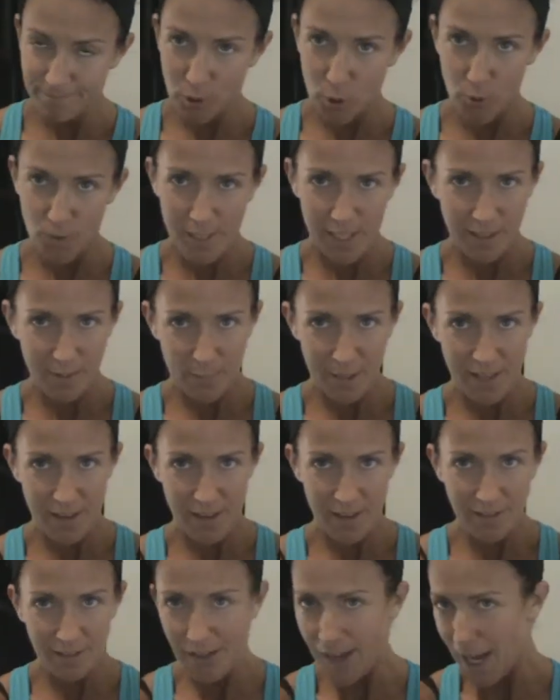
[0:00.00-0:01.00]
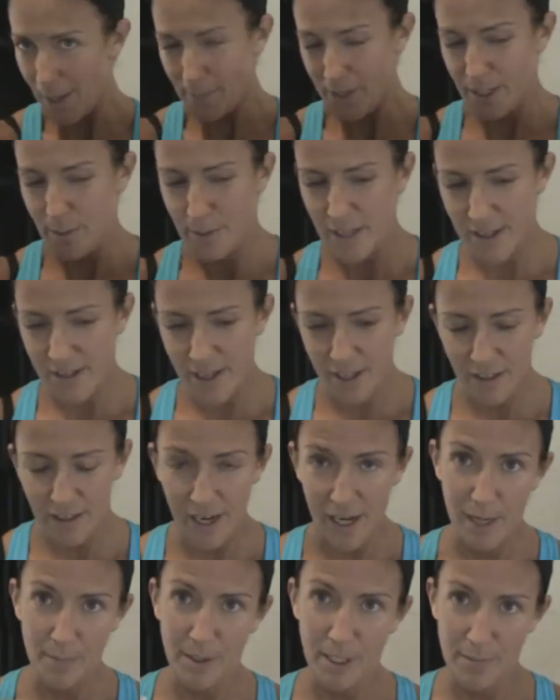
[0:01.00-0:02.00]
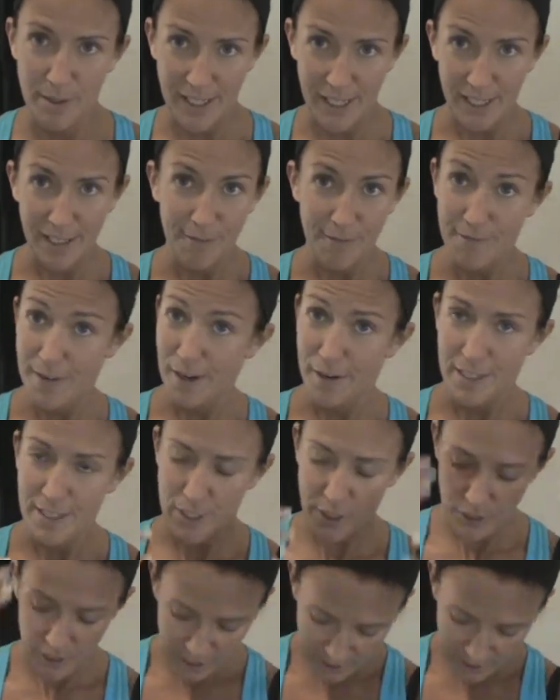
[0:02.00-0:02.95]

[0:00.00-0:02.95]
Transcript: Who's going to be there? I'm going to be there, and I'm going to be getting very dirty.